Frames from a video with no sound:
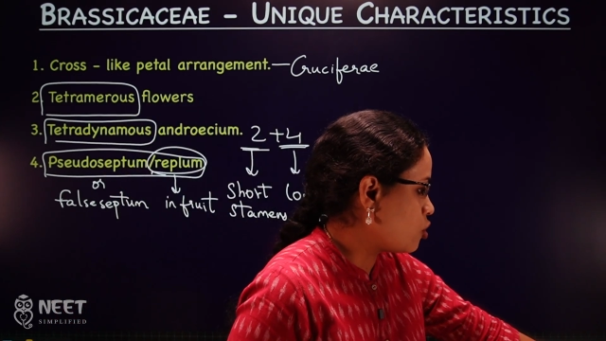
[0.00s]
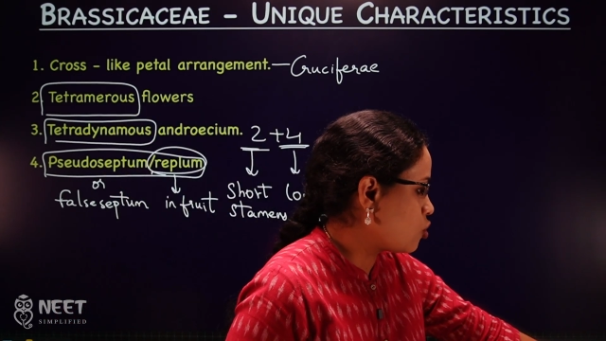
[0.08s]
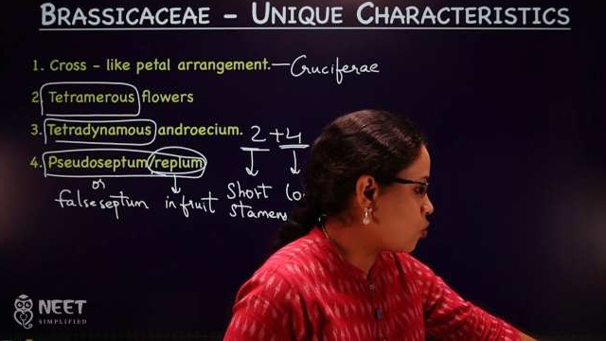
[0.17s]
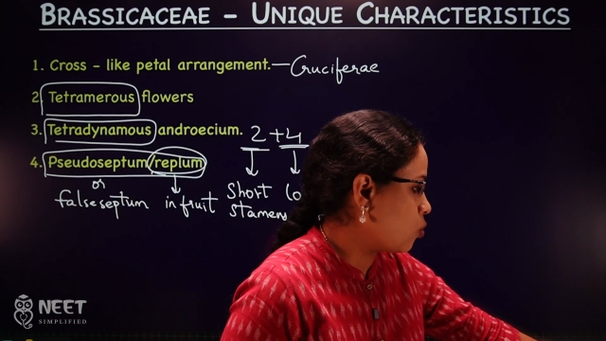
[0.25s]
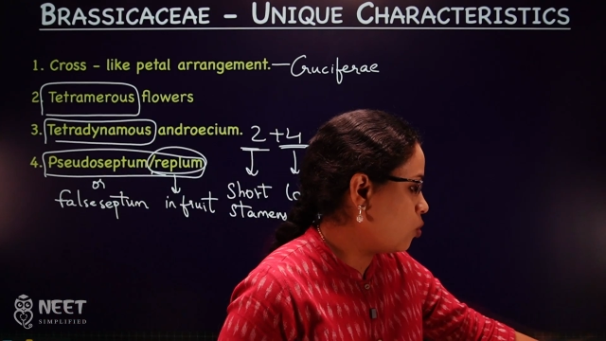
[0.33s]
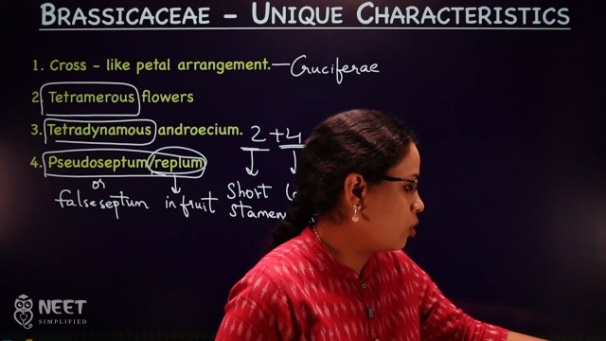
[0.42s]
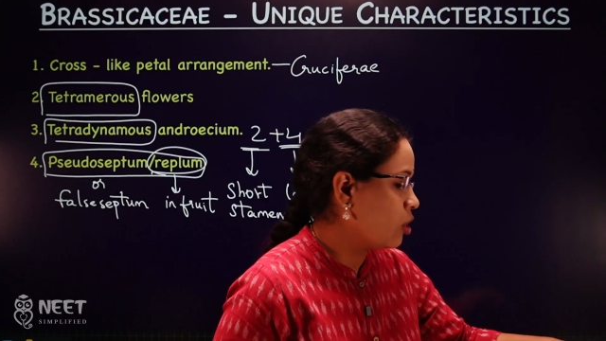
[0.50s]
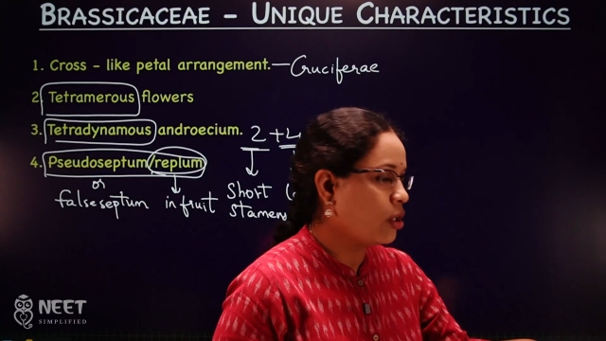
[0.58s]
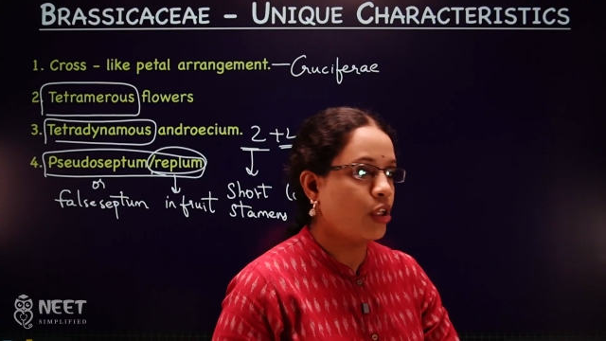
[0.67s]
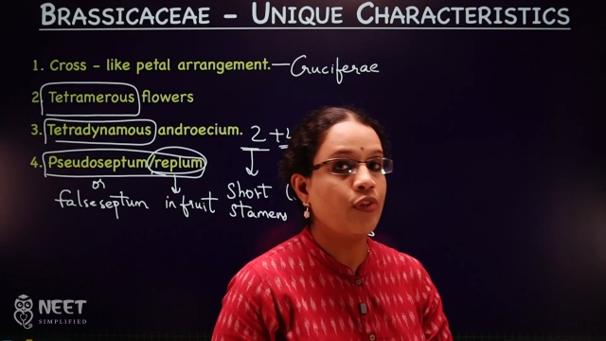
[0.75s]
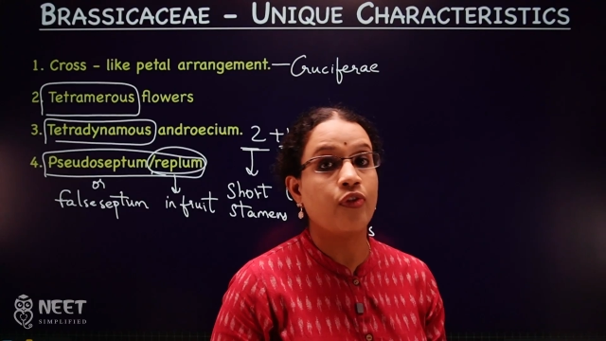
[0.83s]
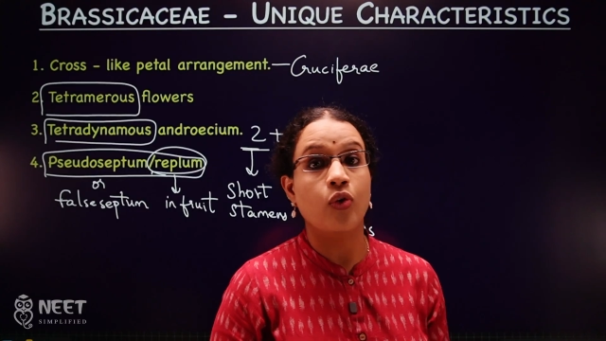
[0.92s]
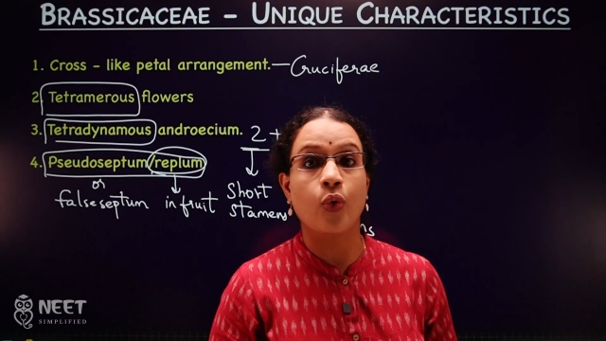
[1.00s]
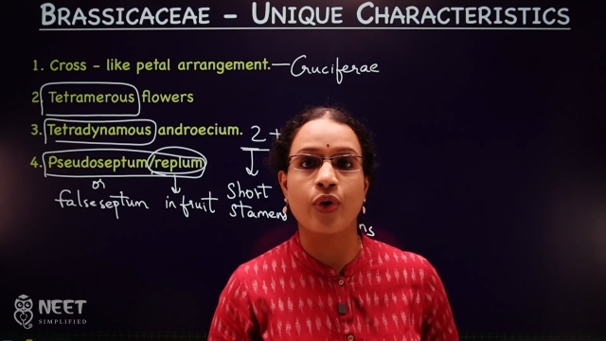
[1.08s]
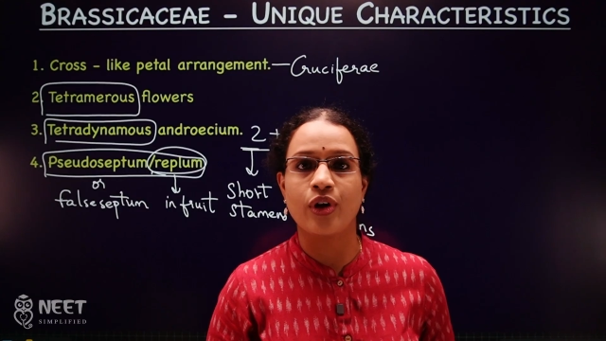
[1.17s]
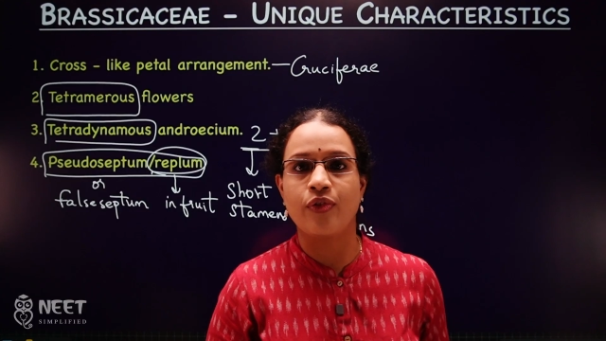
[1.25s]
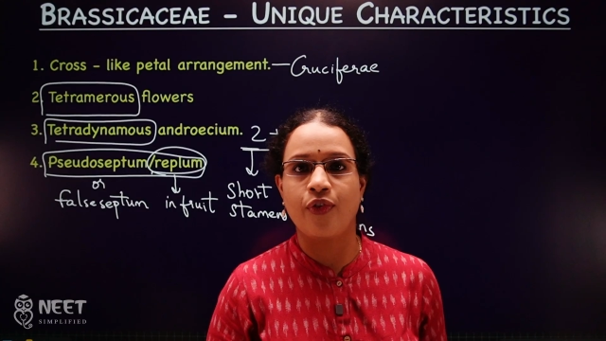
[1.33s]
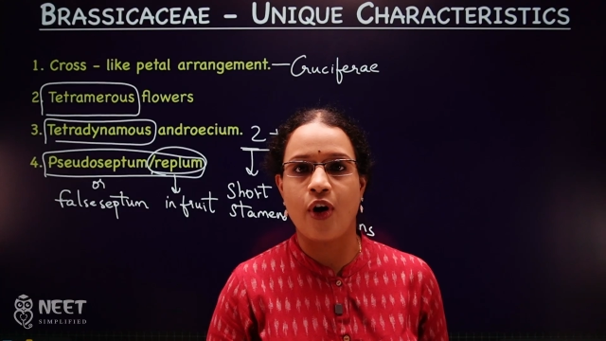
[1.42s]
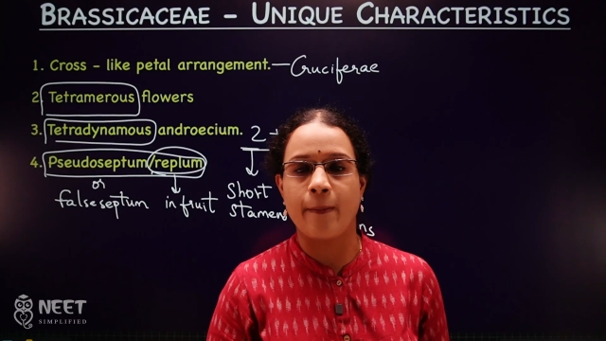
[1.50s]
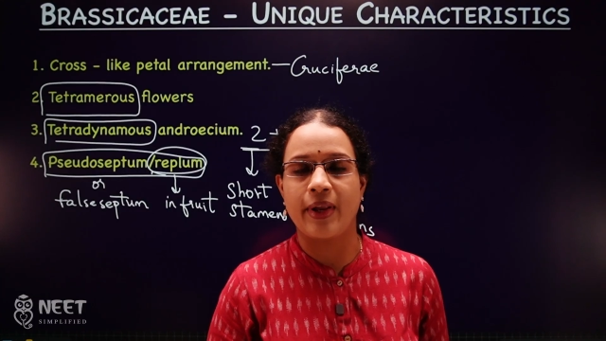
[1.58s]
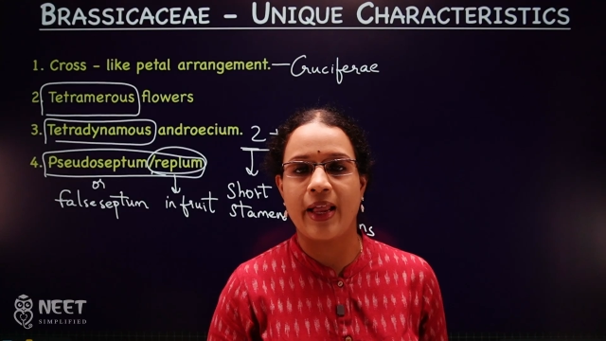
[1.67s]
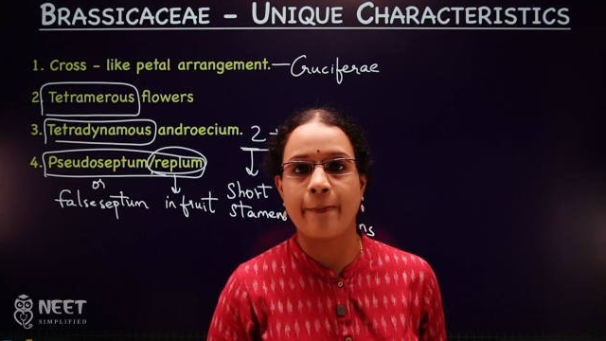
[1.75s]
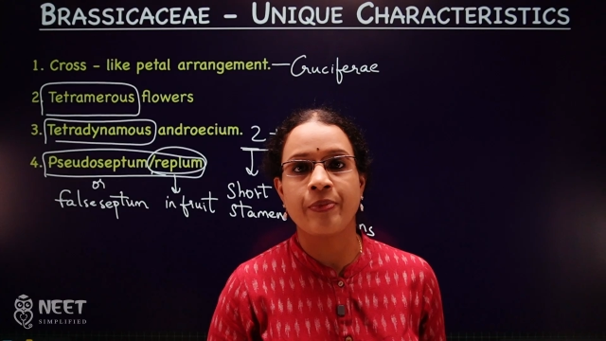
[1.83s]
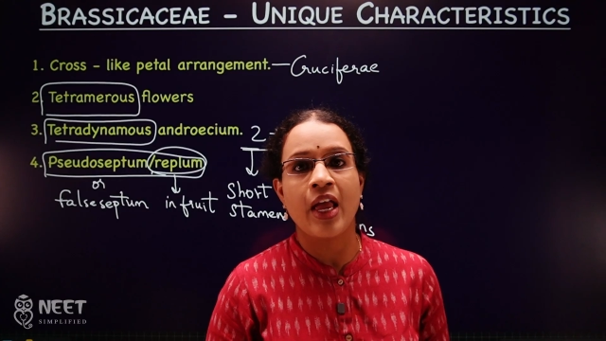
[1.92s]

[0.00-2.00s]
to the floral formula.